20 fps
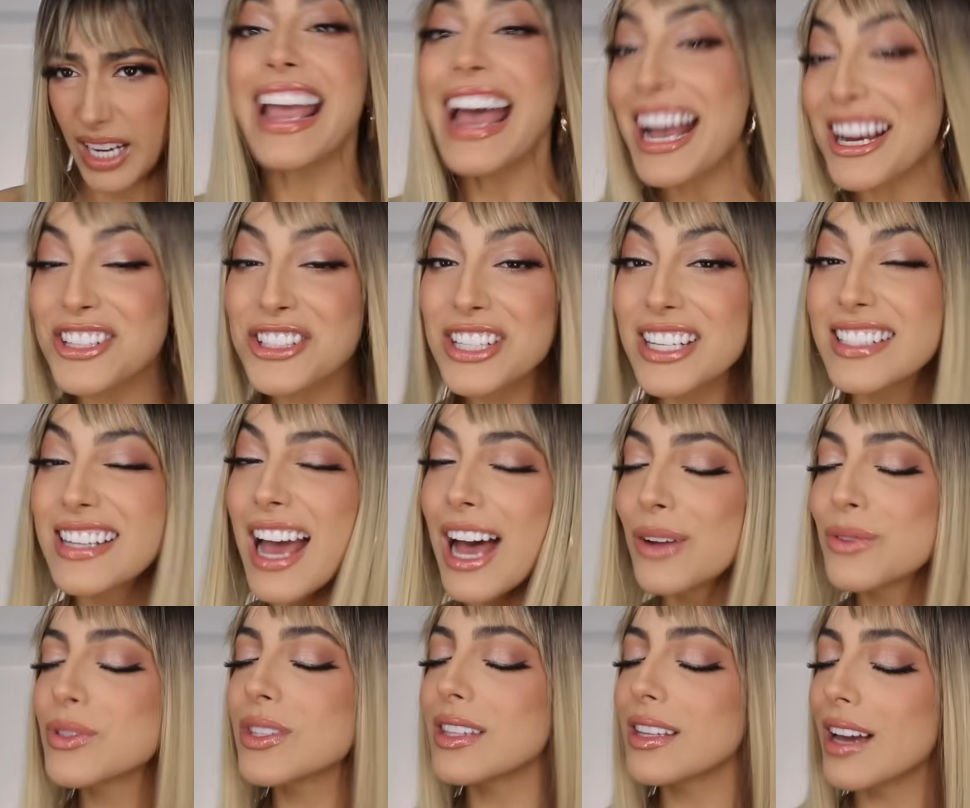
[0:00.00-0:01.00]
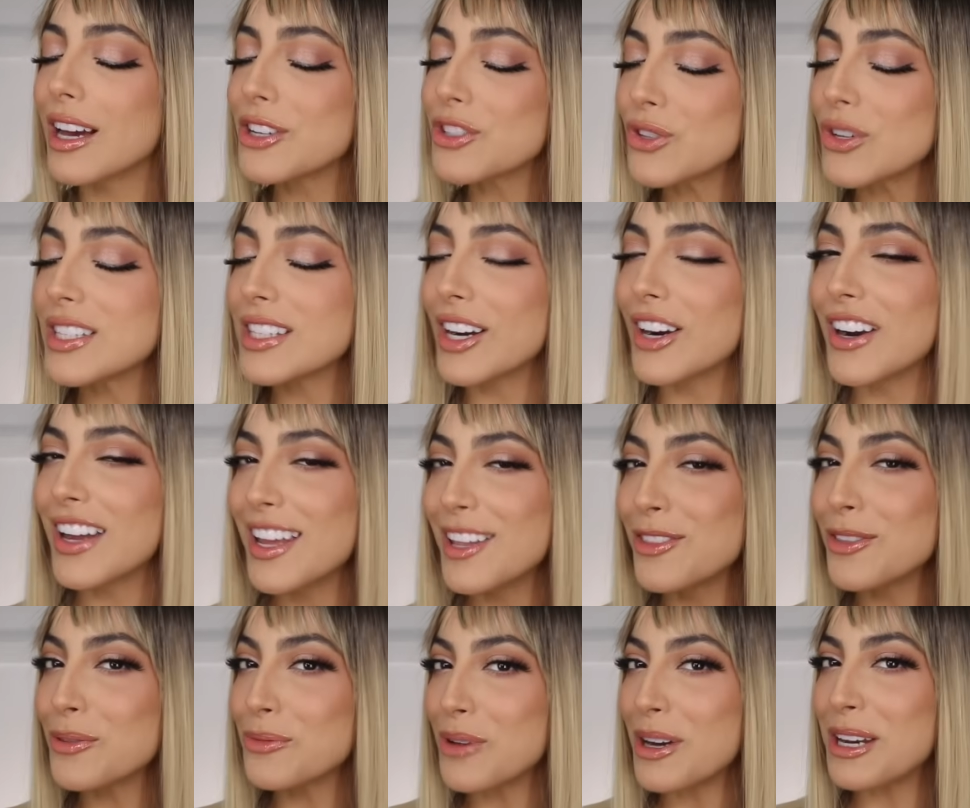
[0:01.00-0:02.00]
They actually announced the countries that are
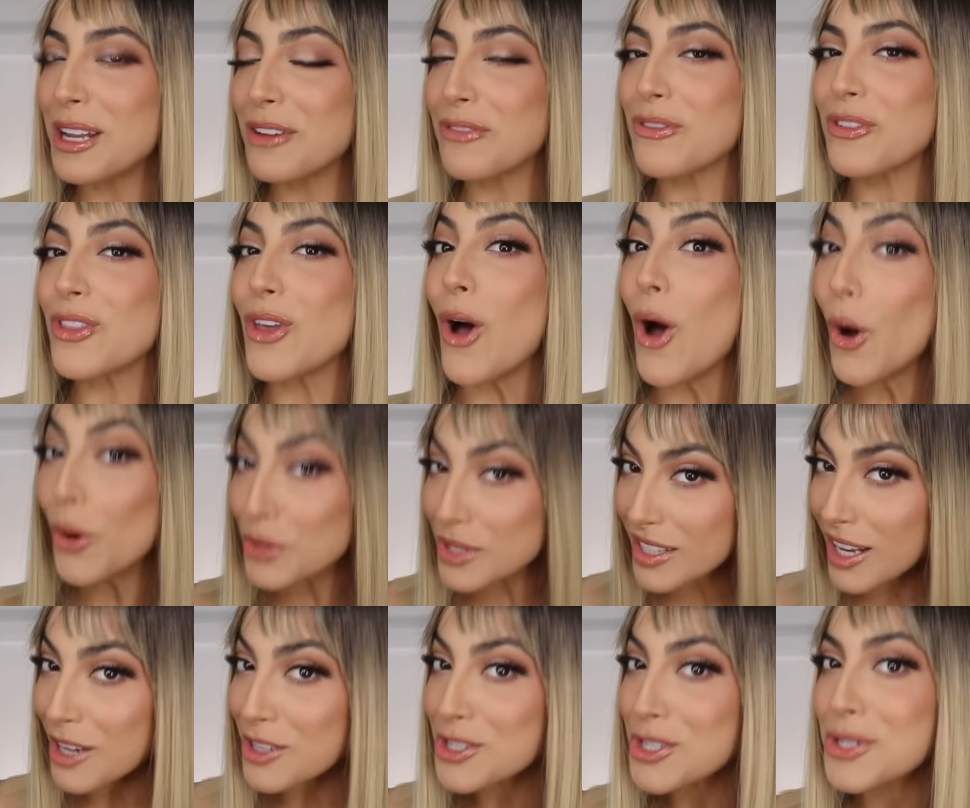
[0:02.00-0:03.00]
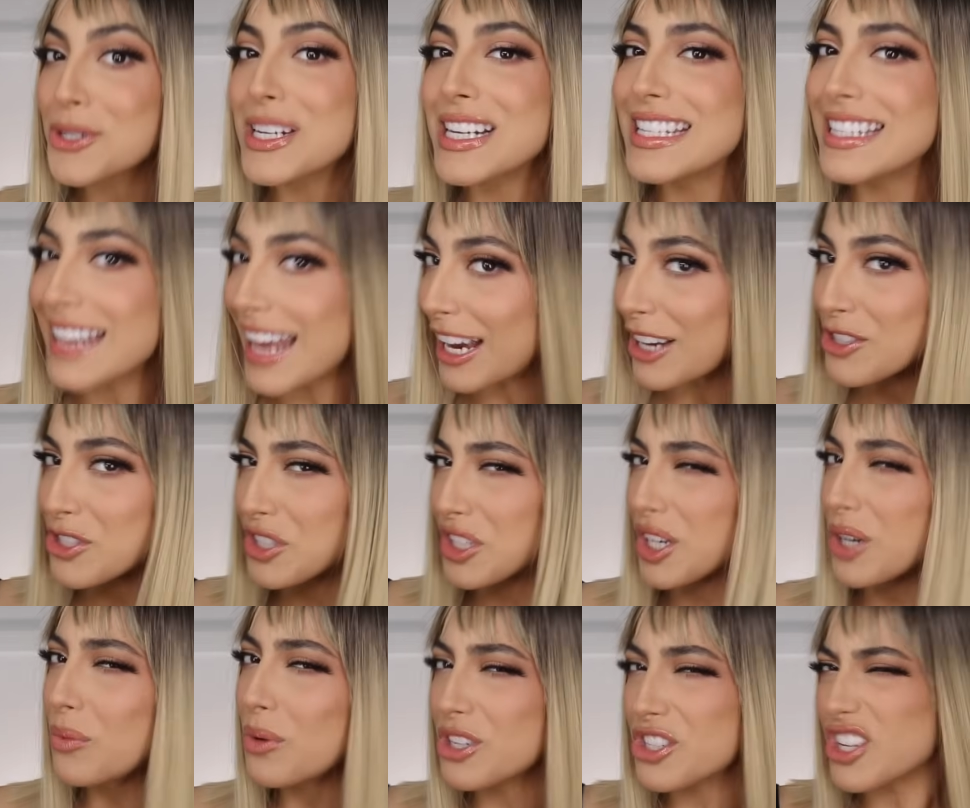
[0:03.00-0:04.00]
in the running for the host country next
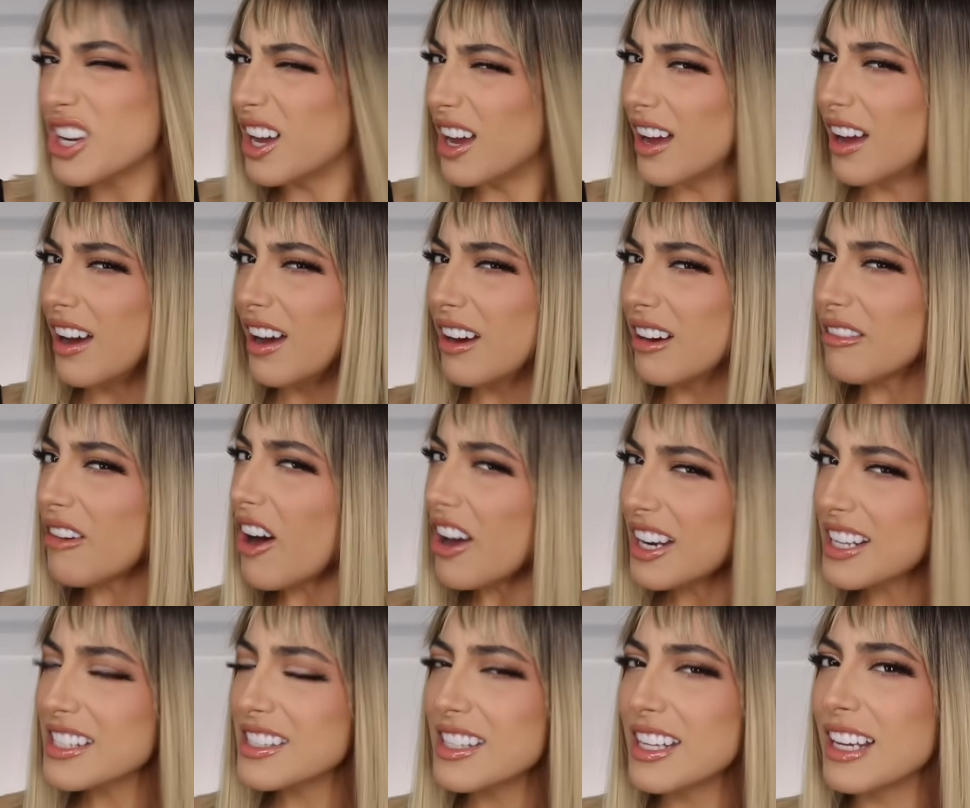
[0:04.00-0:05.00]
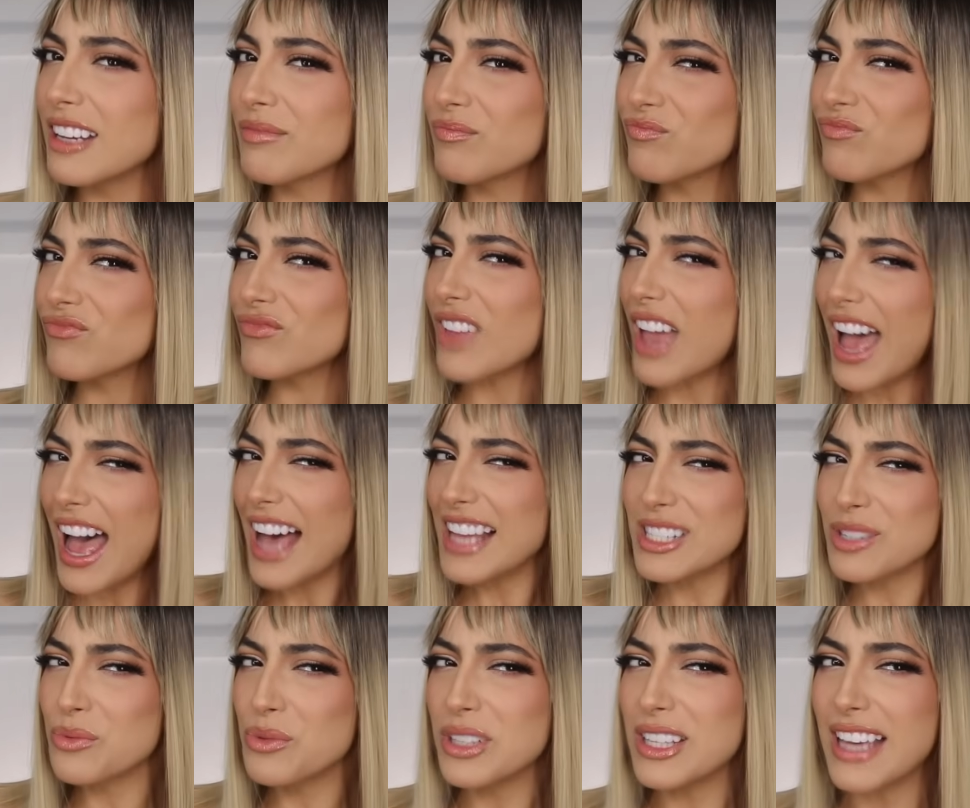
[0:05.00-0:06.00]
year, which honestly,
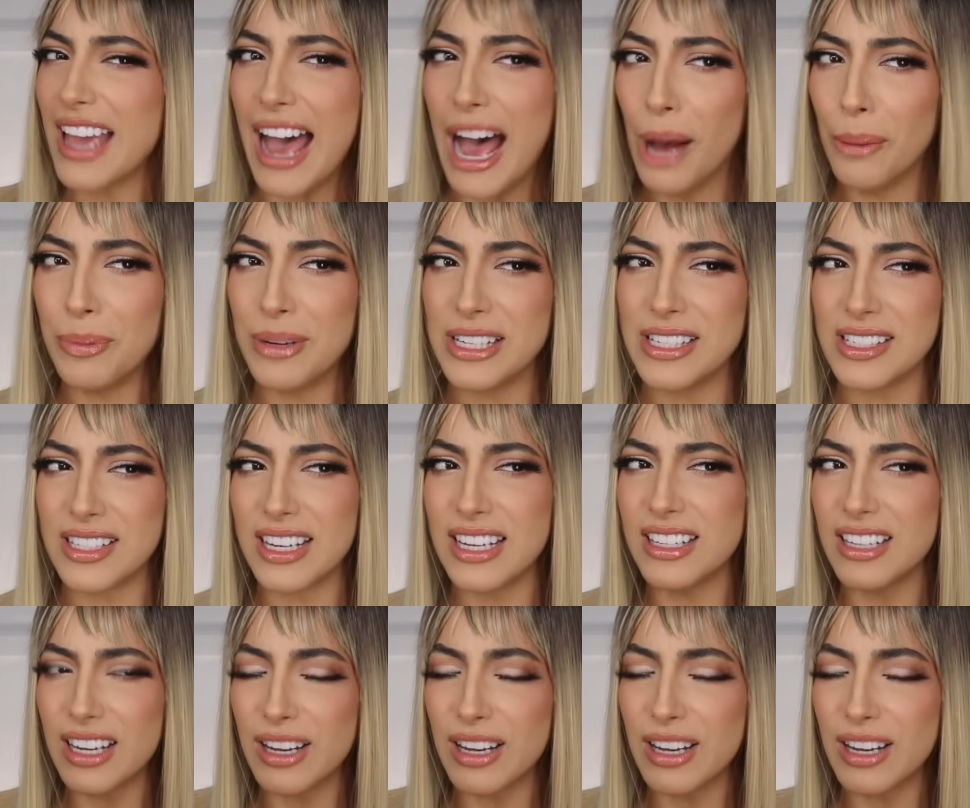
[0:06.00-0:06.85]
hasn't really happened.